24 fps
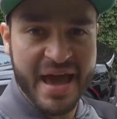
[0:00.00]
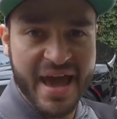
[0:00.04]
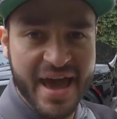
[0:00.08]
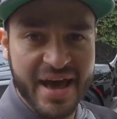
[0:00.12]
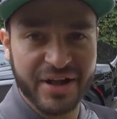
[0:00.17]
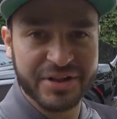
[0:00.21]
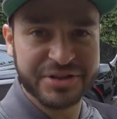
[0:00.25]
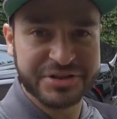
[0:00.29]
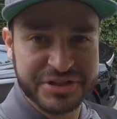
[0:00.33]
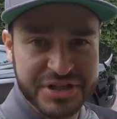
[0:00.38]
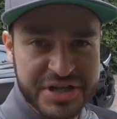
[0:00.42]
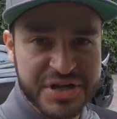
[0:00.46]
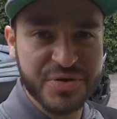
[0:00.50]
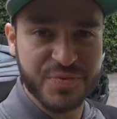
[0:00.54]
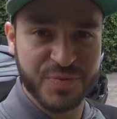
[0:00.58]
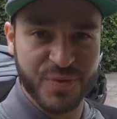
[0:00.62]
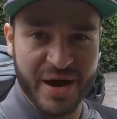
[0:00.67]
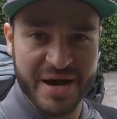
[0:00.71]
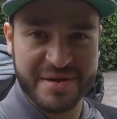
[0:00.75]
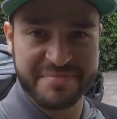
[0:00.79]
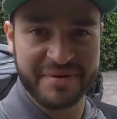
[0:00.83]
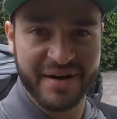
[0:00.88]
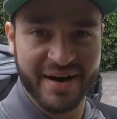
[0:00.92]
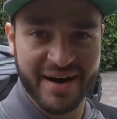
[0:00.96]
LT
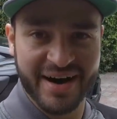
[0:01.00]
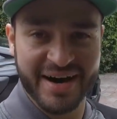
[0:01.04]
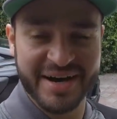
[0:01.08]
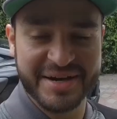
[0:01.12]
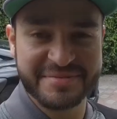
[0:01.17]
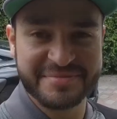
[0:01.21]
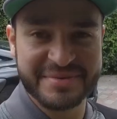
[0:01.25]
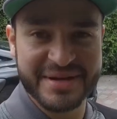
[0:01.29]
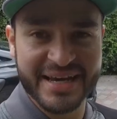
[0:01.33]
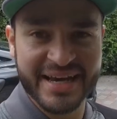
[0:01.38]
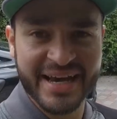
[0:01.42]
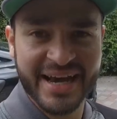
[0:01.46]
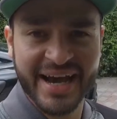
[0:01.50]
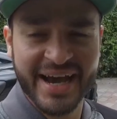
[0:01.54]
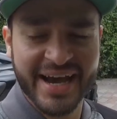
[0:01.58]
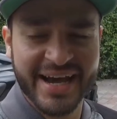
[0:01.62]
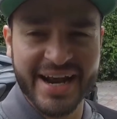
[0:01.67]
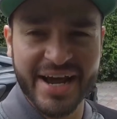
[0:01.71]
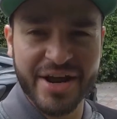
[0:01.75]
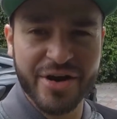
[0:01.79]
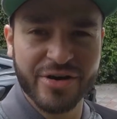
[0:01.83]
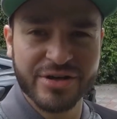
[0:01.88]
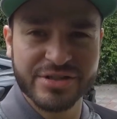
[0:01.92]
right behind me. And I know